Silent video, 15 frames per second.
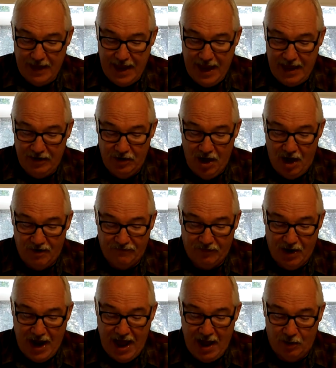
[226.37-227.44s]
and not for
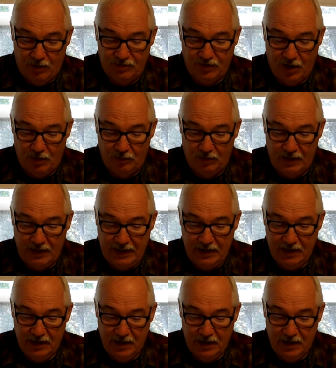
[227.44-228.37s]
ours only